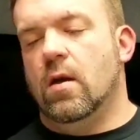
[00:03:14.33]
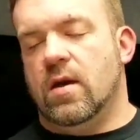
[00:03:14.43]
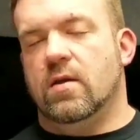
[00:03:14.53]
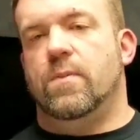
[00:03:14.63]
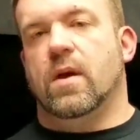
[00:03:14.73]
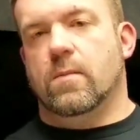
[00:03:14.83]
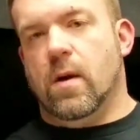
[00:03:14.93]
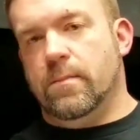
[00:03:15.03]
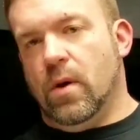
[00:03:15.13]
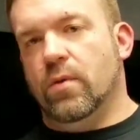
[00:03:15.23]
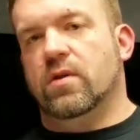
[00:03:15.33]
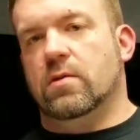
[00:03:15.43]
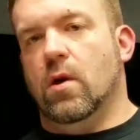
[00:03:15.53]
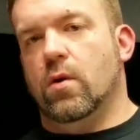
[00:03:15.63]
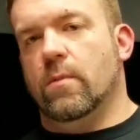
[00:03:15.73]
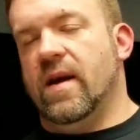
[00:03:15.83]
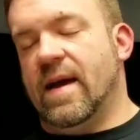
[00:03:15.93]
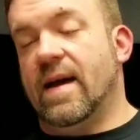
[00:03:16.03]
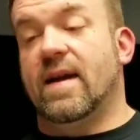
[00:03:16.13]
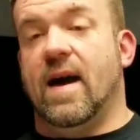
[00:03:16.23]
You had to pick them up both and load them. I
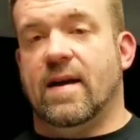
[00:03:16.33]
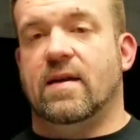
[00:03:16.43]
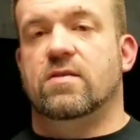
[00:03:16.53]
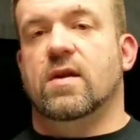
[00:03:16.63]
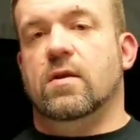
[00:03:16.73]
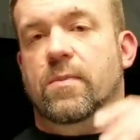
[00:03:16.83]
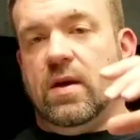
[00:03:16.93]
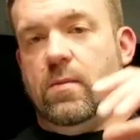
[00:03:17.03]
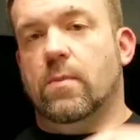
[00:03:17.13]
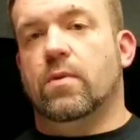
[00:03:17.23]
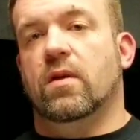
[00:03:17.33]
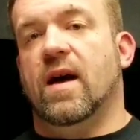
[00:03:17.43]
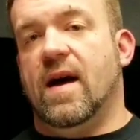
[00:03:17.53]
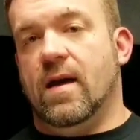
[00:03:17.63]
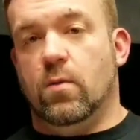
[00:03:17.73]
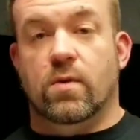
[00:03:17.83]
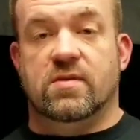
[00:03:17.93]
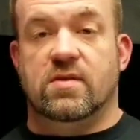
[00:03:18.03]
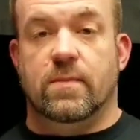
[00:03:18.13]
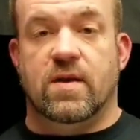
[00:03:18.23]
got cocky, tried to pick them up real high, and one
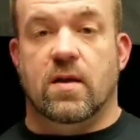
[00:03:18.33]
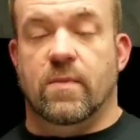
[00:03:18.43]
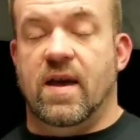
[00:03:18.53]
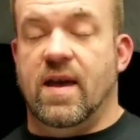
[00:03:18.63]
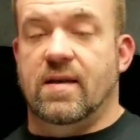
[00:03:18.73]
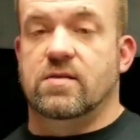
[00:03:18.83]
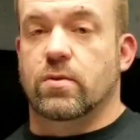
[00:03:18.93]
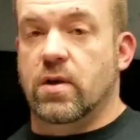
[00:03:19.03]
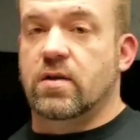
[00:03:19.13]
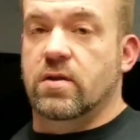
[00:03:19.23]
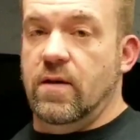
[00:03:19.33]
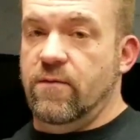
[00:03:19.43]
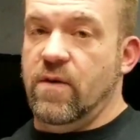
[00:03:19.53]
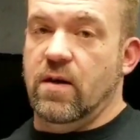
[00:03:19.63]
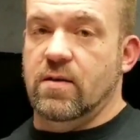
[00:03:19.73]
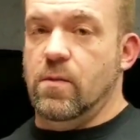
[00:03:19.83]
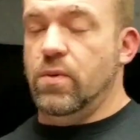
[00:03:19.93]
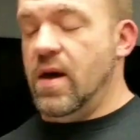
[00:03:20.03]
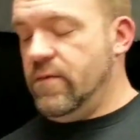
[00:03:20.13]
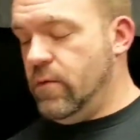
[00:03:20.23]
slipped out of my hand. So luckily it fell on the
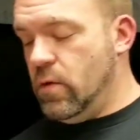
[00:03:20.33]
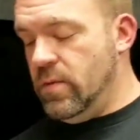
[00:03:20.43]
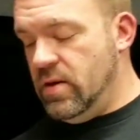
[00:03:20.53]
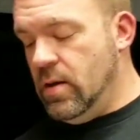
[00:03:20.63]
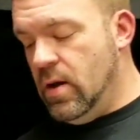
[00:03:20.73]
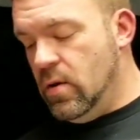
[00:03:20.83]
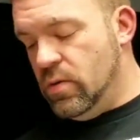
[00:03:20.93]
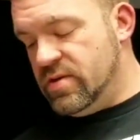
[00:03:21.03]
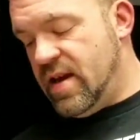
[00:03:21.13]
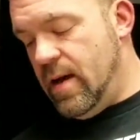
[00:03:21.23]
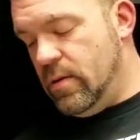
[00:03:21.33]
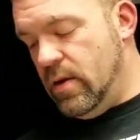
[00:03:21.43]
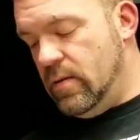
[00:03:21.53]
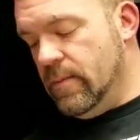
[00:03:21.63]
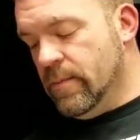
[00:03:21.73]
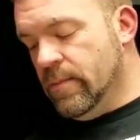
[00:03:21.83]
platform and was counted.